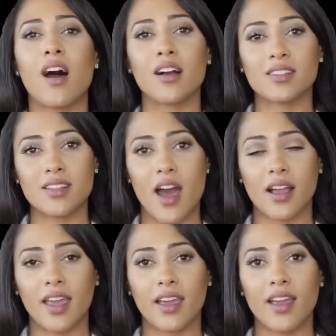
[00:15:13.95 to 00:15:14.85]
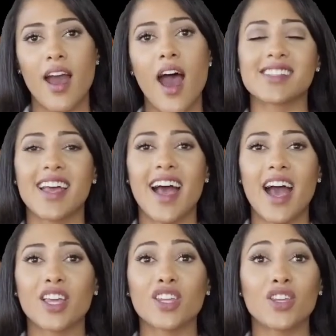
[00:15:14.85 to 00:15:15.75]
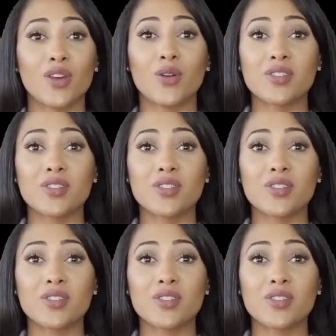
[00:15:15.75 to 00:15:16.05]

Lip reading: faster than the other remedies.